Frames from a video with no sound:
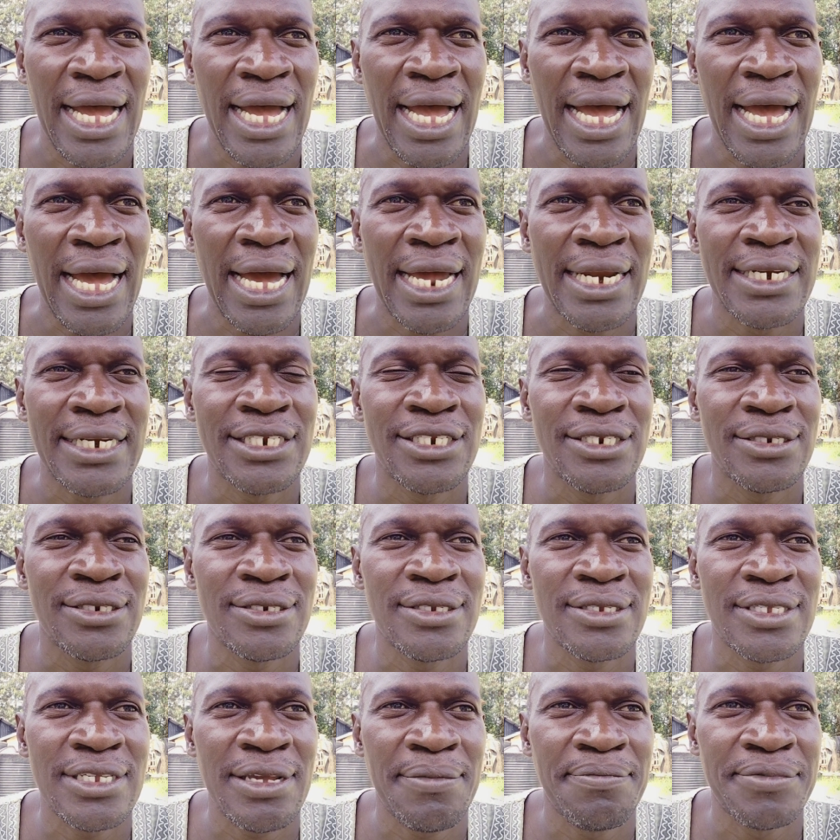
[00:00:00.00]
and
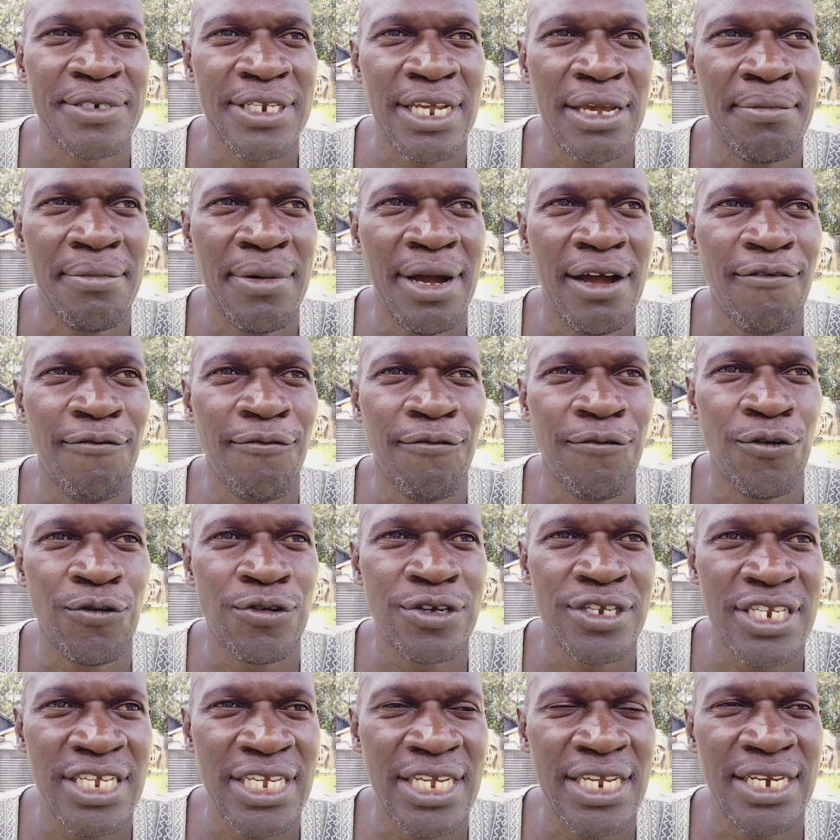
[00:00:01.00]
September
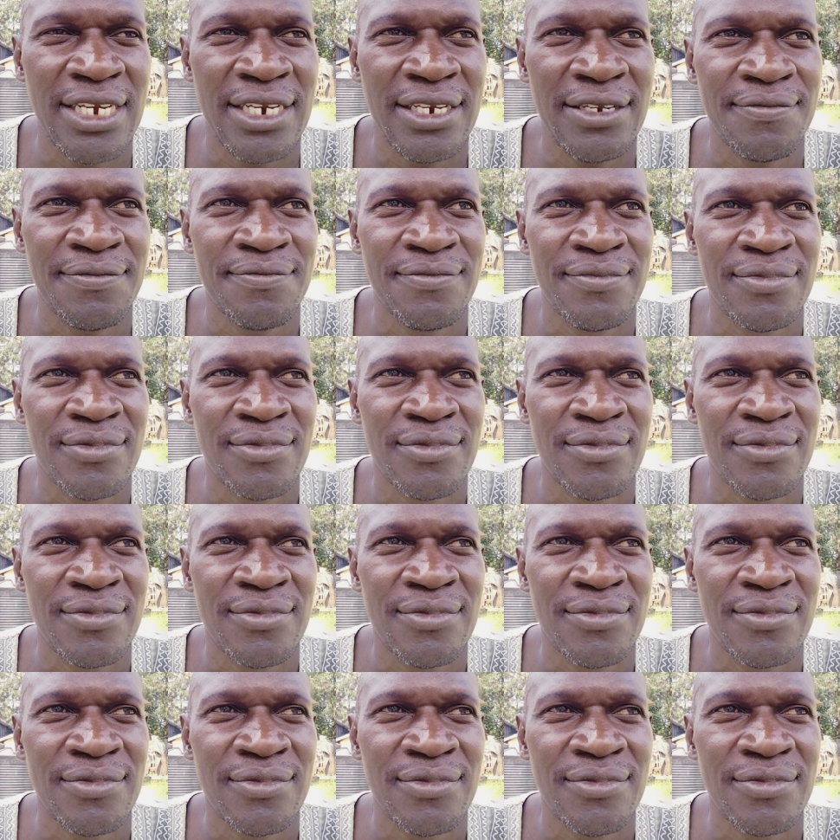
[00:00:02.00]
14,